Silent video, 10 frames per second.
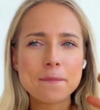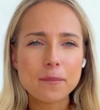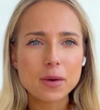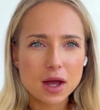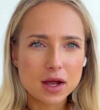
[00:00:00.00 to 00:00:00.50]

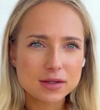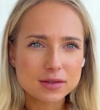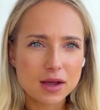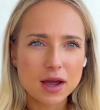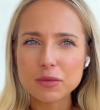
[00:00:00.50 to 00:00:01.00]
But
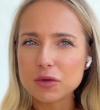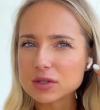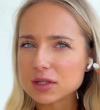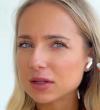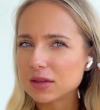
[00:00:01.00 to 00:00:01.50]
I'm
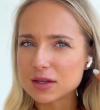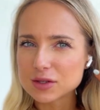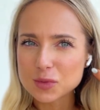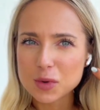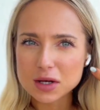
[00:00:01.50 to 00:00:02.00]
using
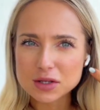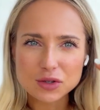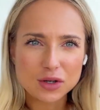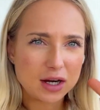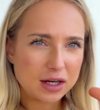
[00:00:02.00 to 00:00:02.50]
this one
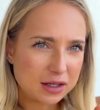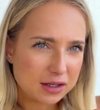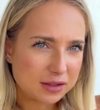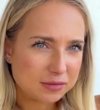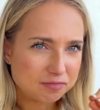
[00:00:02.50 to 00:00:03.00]
to kind
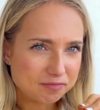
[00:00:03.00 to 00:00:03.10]
of